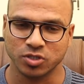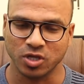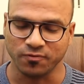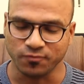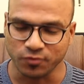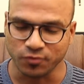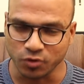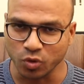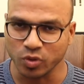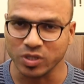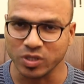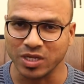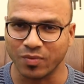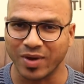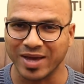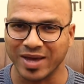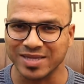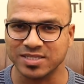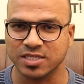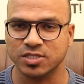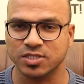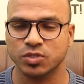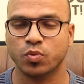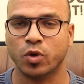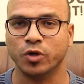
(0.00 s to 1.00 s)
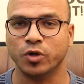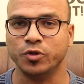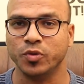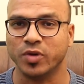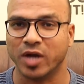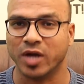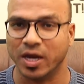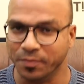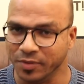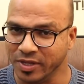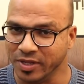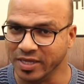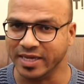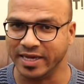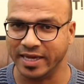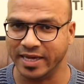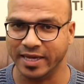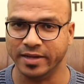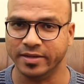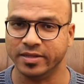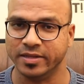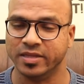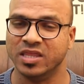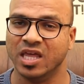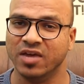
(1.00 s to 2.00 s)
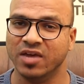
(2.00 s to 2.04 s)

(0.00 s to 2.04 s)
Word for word: if two devices want to communicate,